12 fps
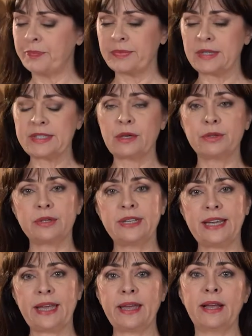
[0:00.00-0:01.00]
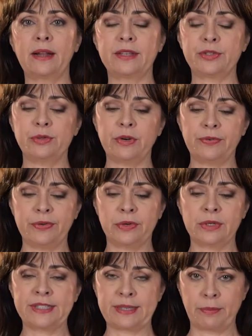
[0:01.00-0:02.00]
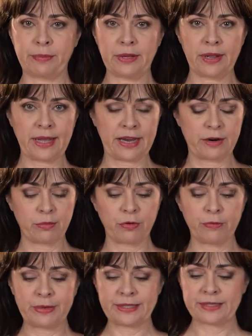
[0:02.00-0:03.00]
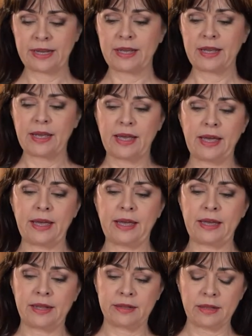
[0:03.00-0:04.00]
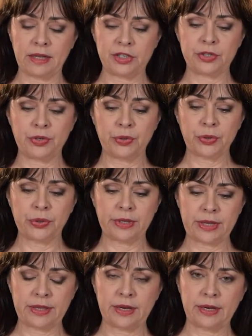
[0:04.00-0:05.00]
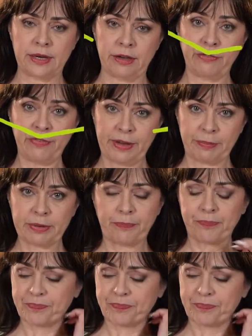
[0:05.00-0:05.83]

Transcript: So today, let's do a few simple hair movements, and let's do the flip.